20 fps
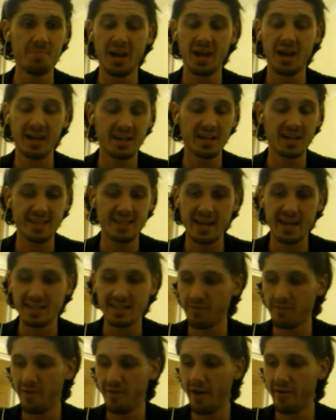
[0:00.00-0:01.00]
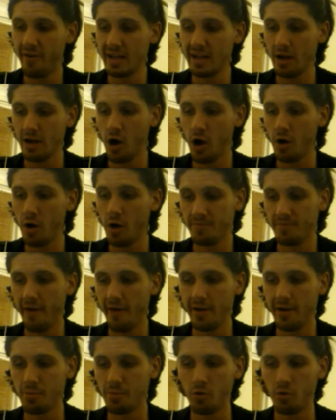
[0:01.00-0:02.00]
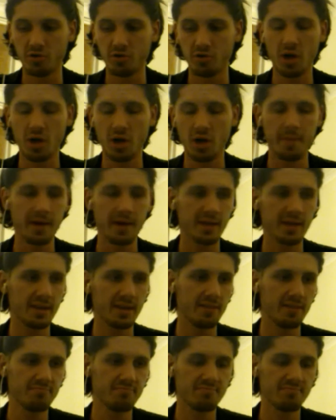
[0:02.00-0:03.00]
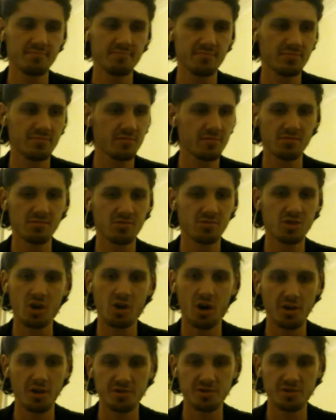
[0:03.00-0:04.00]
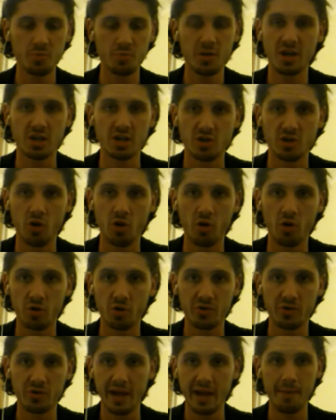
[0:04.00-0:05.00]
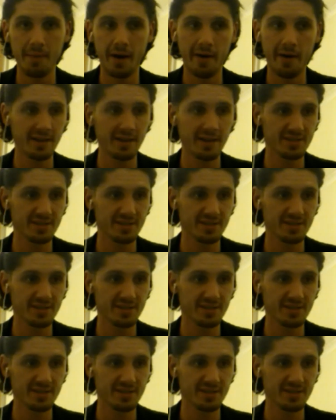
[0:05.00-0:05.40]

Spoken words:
But like I said, it's a very, very broad topic that, God, we could talk all day about it.